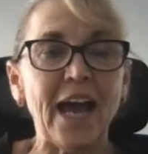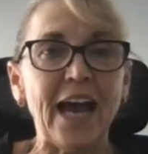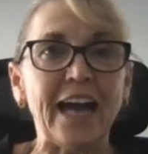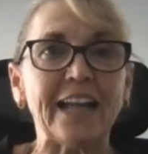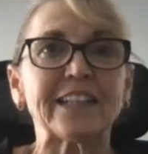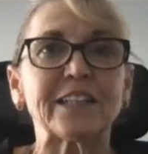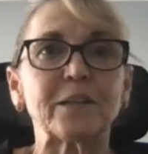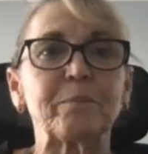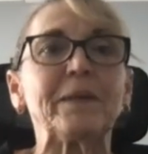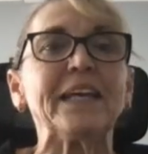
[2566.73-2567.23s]

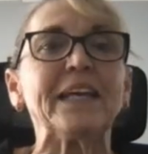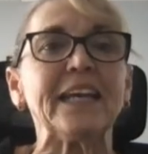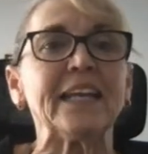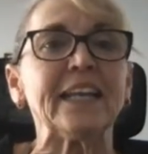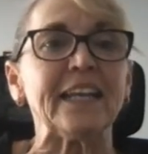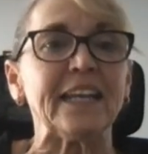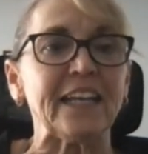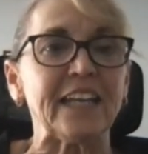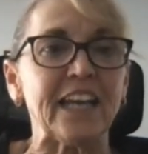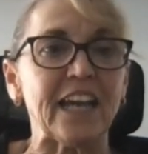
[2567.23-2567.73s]
at the
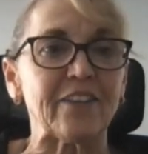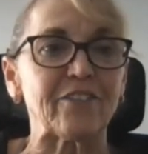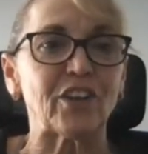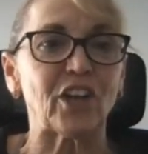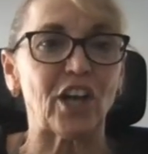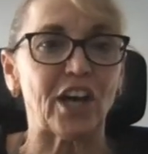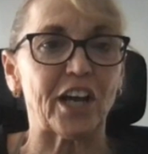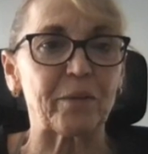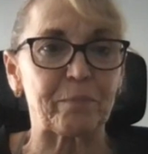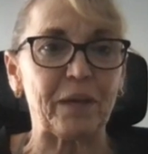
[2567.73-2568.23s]
beginning, you have a
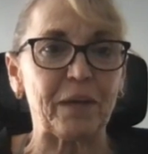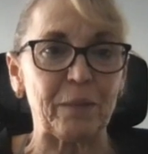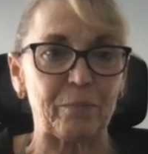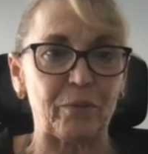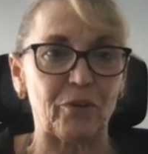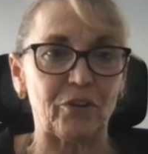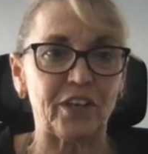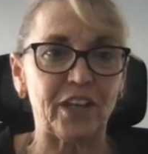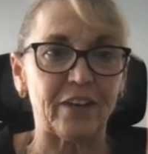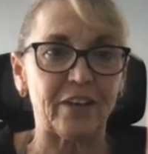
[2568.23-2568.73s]
lot of
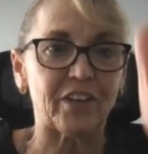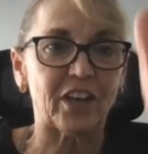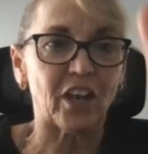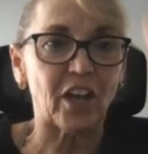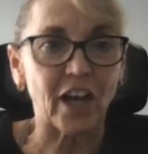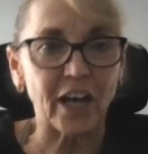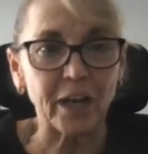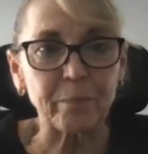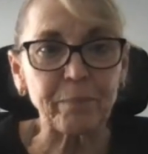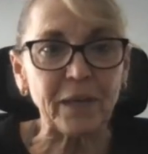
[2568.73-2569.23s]
people. You have a
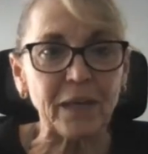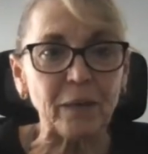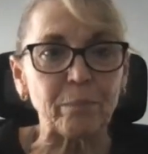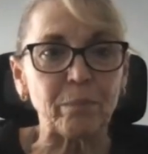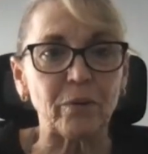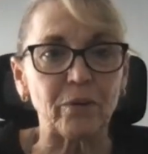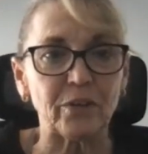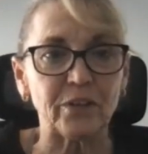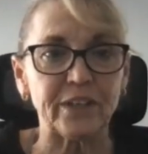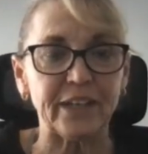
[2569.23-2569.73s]
lot of
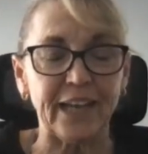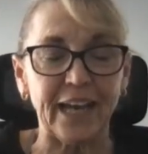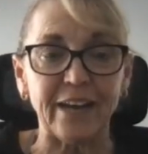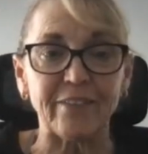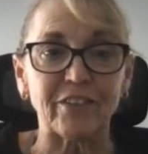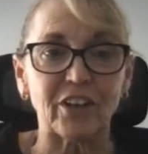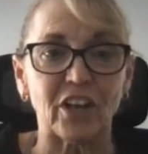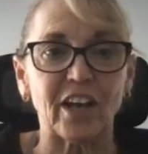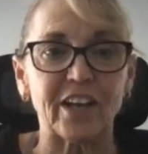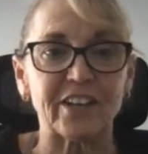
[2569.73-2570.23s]
people. You
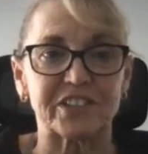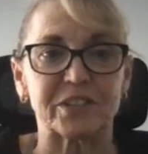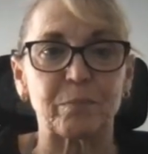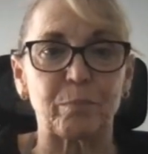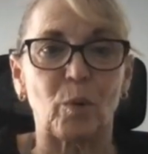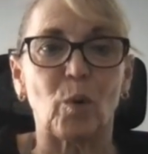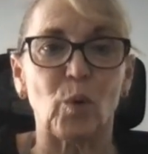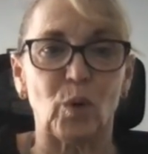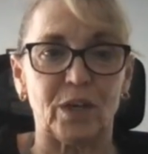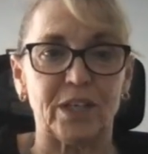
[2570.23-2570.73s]
have a lot of
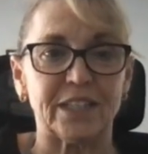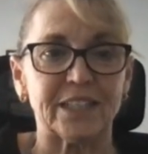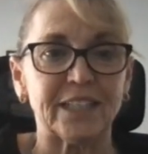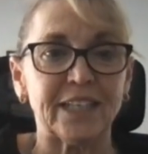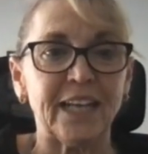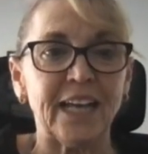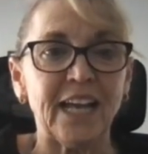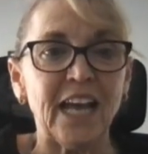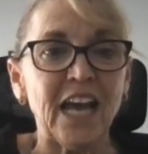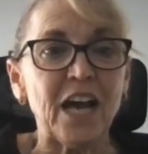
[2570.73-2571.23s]
support.
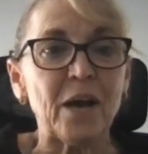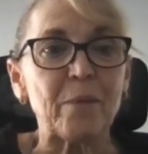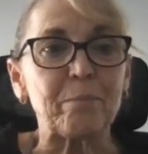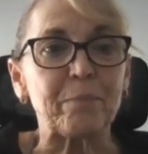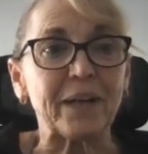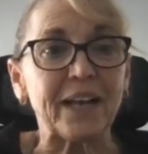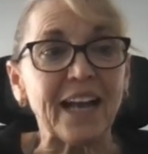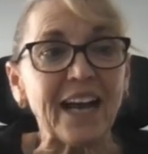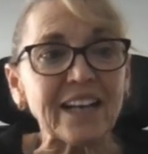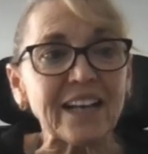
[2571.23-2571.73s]

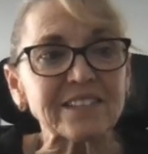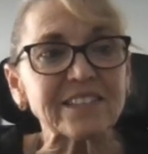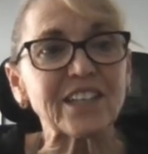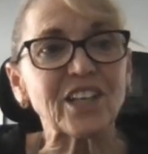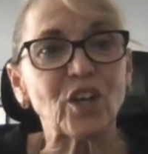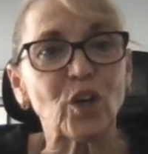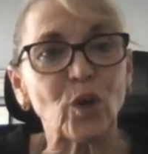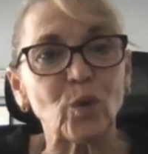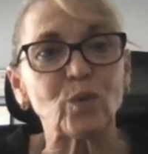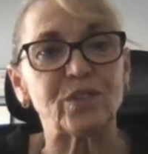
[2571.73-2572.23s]
But as
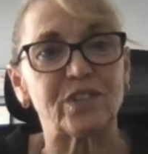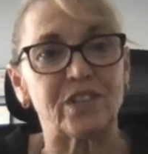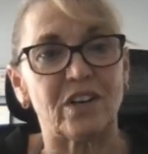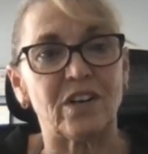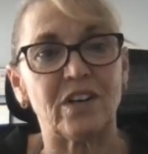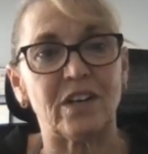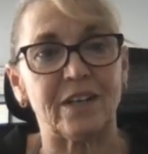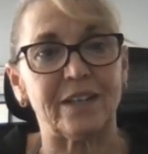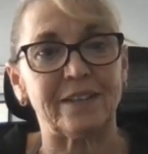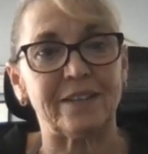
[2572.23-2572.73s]
it goes
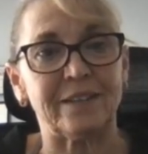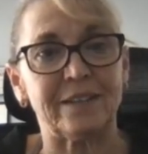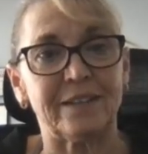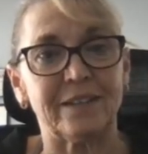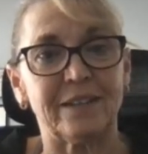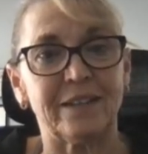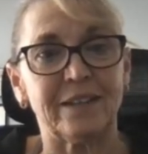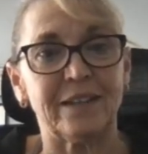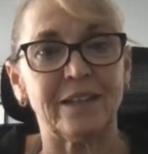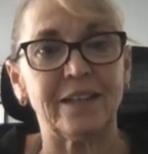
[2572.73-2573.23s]
on,
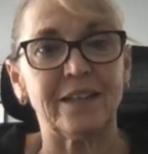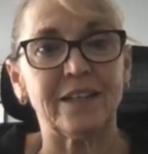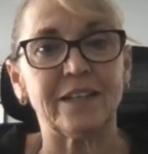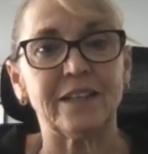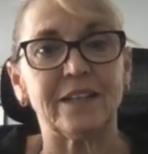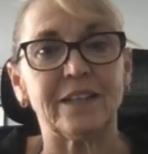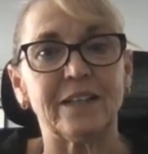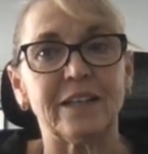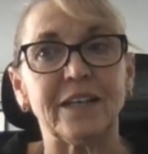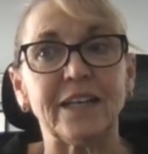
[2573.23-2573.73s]

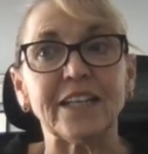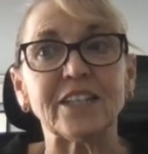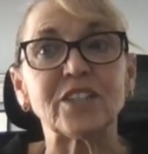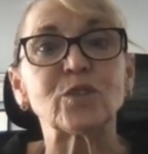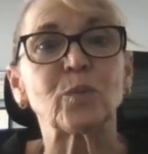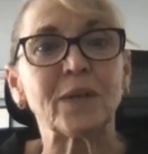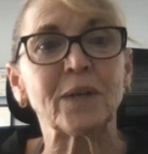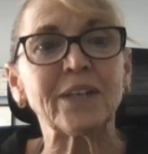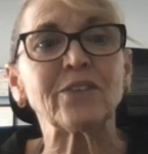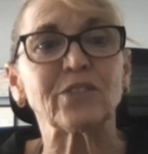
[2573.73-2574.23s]
it
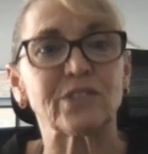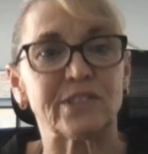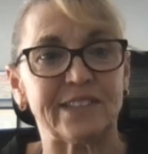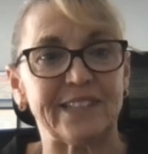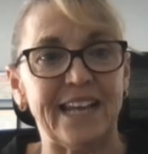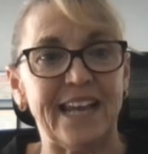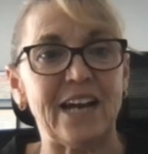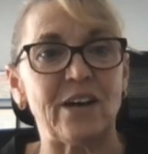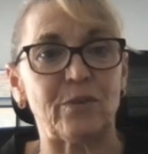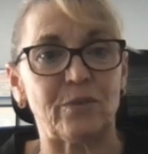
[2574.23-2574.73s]
dwindles
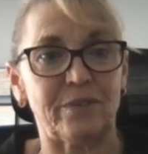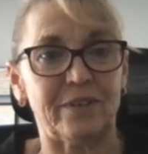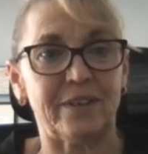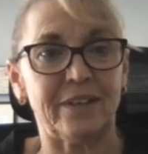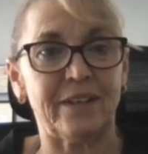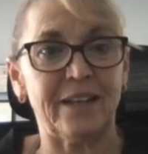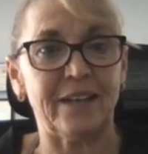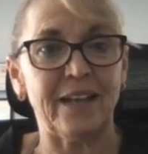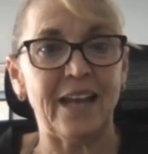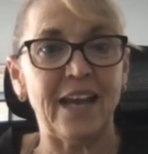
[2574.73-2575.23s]
down.
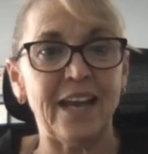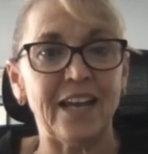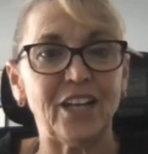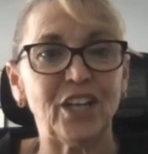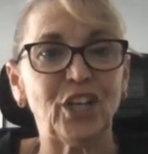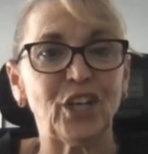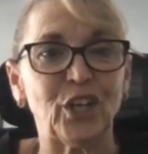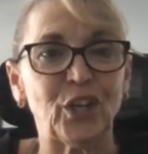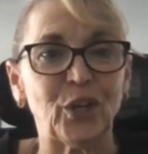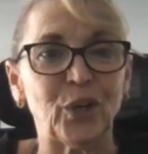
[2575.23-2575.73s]

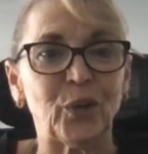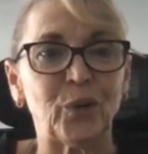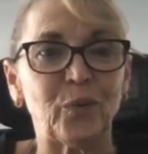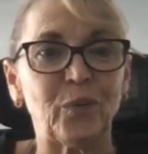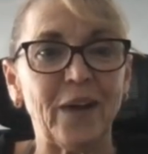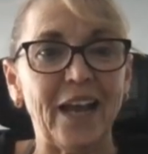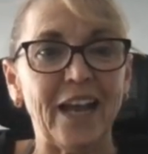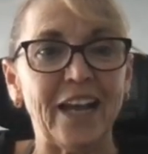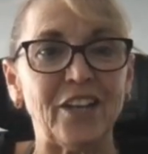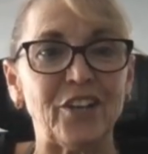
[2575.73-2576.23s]

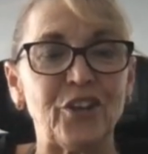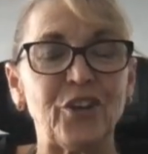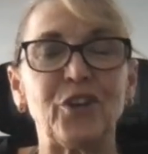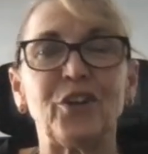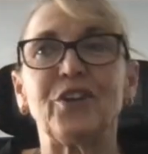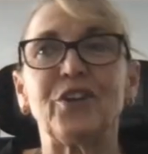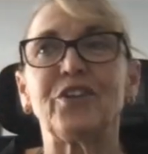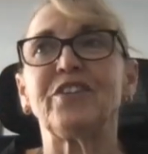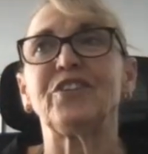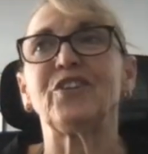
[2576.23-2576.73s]
And
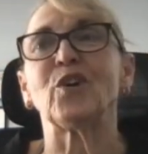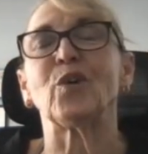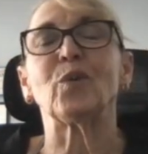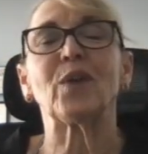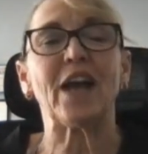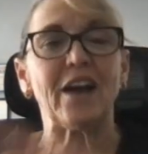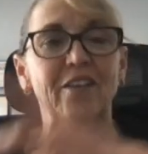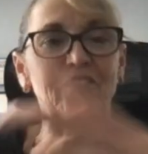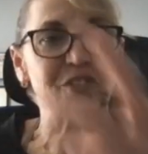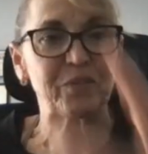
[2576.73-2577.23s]
you don't
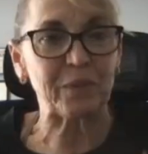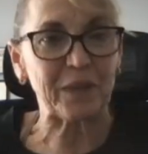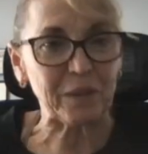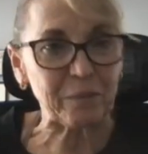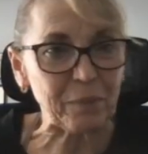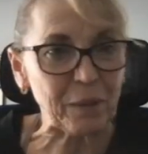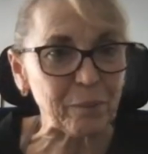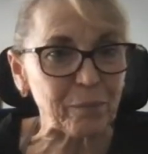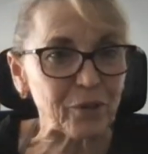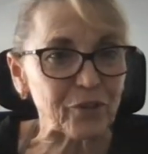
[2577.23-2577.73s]
have as many
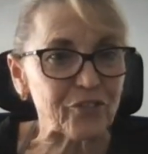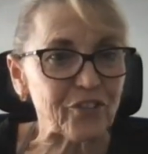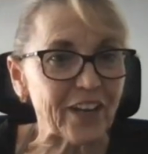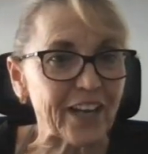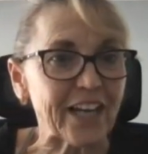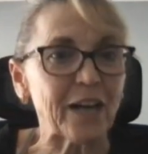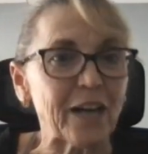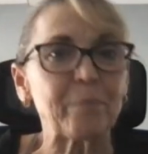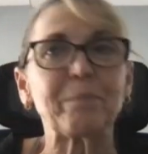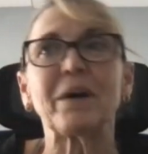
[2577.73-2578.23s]
people
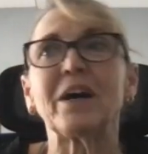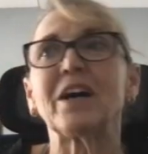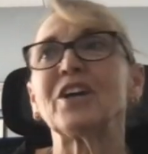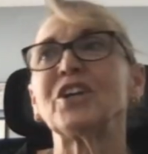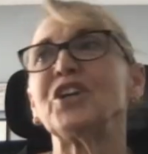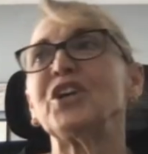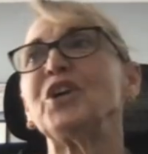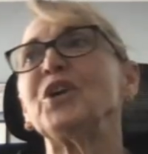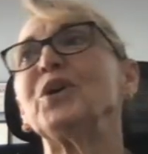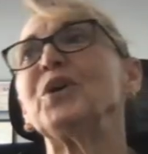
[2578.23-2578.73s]
check up
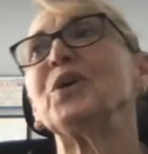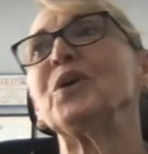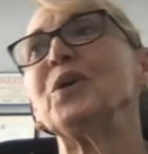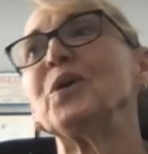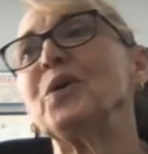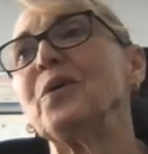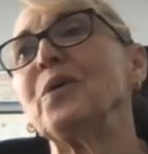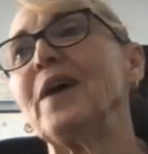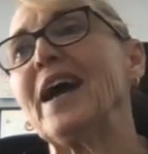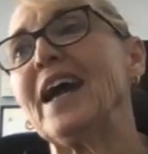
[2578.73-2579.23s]
on
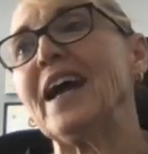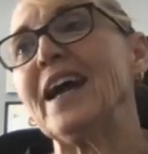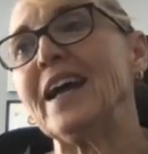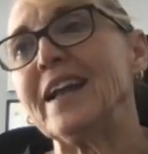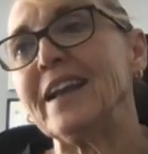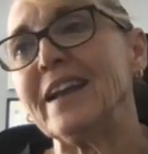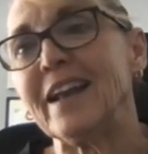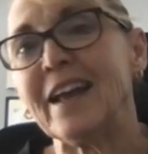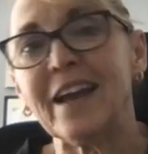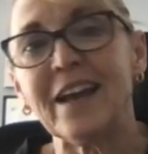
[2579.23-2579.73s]
you,
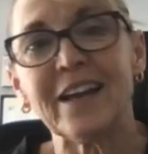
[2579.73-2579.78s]
and